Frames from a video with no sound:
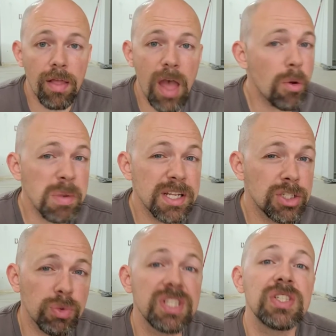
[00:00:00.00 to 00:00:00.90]
That would mean his
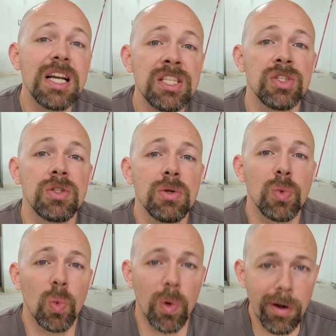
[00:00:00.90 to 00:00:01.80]
three sons
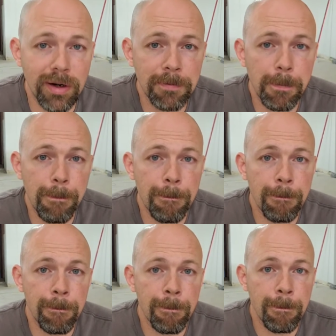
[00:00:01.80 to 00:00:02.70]
were
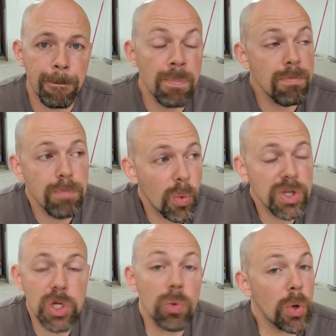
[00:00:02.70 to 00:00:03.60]
but we
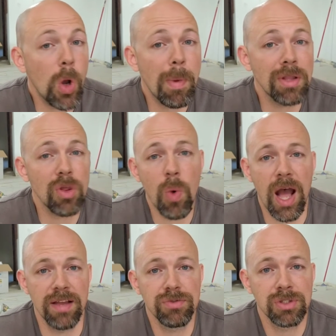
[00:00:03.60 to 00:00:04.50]
don't know about the
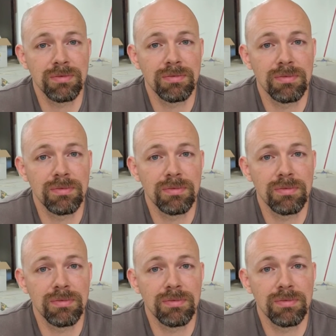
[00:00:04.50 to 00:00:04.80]
wives.